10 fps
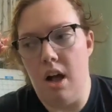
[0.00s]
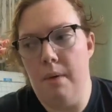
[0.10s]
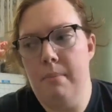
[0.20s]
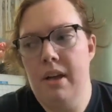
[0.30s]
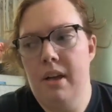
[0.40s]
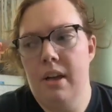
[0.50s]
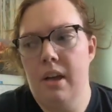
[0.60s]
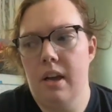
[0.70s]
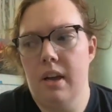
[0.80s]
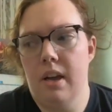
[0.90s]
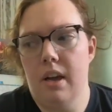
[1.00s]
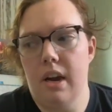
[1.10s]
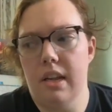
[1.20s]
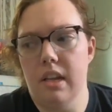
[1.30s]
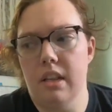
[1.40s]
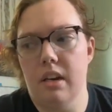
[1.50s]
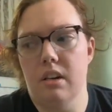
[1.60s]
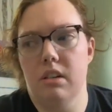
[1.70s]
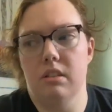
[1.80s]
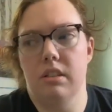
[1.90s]
Um, and then
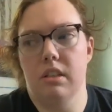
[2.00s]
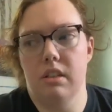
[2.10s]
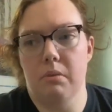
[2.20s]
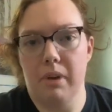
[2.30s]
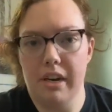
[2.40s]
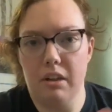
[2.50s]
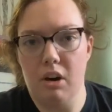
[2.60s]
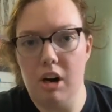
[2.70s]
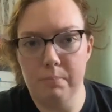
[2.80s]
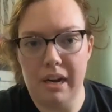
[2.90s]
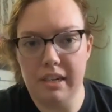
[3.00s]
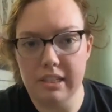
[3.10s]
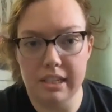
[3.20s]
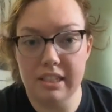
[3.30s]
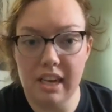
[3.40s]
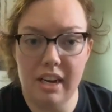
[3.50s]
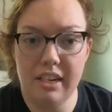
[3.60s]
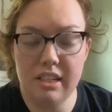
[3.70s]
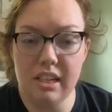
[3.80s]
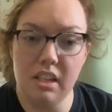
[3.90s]
there's the regular hardback set
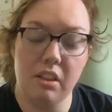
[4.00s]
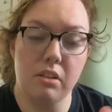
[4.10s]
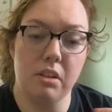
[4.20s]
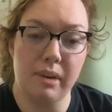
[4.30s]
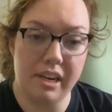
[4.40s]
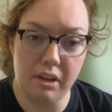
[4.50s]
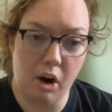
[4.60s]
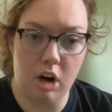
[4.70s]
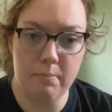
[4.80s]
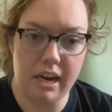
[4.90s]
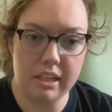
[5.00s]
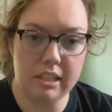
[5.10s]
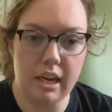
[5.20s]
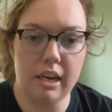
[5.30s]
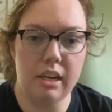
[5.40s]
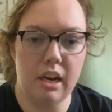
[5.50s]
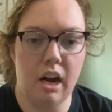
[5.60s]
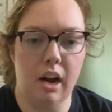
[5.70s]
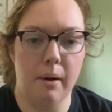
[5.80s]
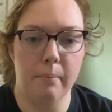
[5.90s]
signed, and then there's the regular hardback set.
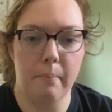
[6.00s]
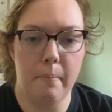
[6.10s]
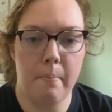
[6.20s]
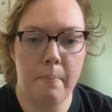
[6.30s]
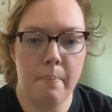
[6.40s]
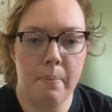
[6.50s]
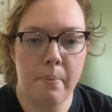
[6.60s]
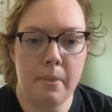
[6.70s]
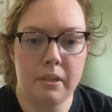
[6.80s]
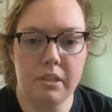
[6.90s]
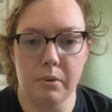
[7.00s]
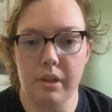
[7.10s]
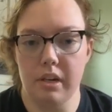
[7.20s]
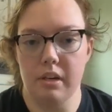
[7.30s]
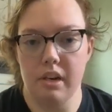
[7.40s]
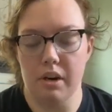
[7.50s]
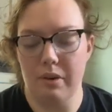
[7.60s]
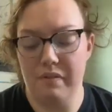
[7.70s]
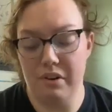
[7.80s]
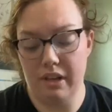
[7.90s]
Um, so that, you know,
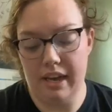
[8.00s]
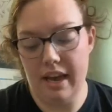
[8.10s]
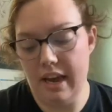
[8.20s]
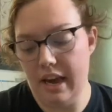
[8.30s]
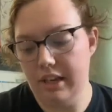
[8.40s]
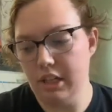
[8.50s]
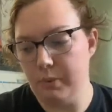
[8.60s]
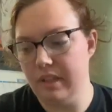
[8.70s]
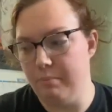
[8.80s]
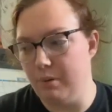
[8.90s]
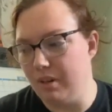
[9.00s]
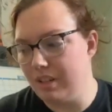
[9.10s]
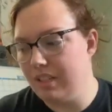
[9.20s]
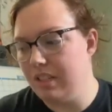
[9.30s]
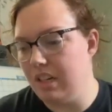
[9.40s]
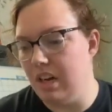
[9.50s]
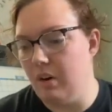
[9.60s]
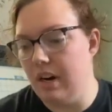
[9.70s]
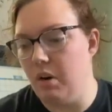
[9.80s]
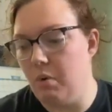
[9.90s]
if you're like, hey, I just want the books, you
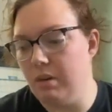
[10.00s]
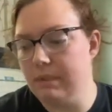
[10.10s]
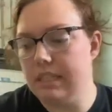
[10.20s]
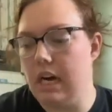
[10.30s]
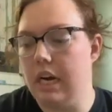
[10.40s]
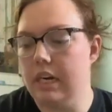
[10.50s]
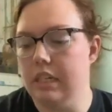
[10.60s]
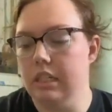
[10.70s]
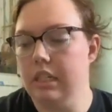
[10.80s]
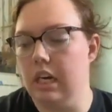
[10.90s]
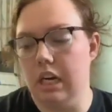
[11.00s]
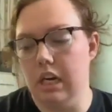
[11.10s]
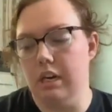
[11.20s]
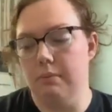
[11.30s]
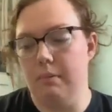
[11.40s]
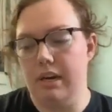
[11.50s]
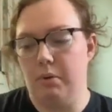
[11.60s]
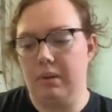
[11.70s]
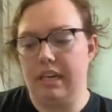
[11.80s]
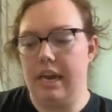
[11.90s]
know, I don't want them signed, um, I
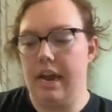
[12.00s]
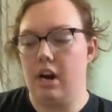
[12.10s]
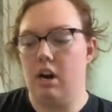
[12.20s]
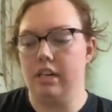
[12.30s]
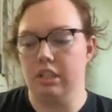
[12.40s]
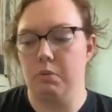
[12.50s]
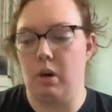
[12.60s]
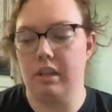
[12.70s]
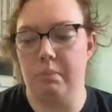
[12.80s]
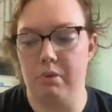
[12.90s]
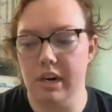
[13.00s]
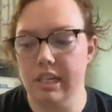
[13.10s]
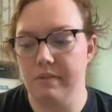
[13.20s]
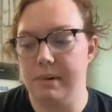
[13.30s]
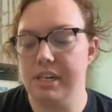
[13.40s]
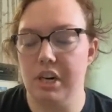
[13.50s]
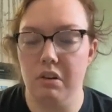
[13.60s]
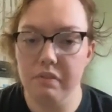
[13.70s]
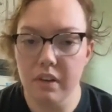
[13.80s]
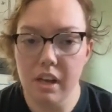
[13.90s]
don't really care, I just want the pretties for my
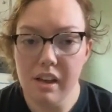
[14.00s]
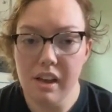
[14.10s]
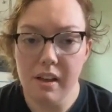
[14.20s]
shelf,